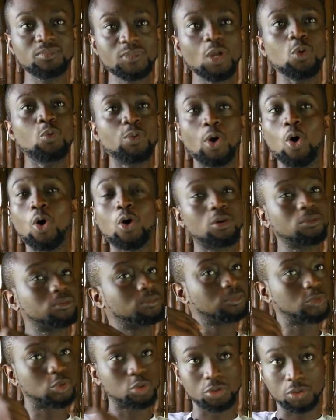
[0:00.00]
we all
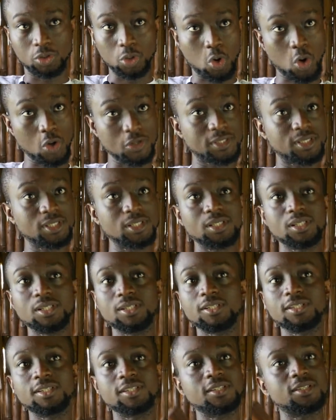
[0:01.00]
took the
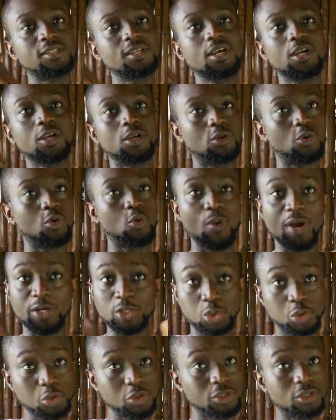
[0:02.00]
courses, went
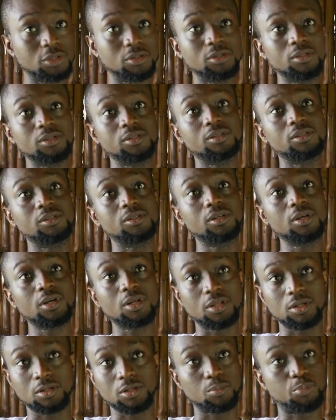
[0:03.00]
through
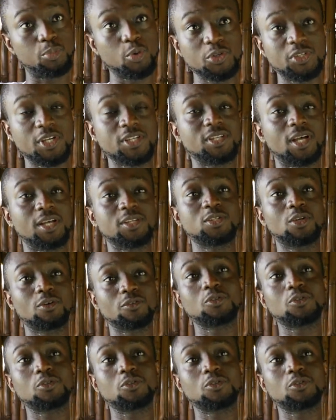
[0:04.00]
the process ourselves.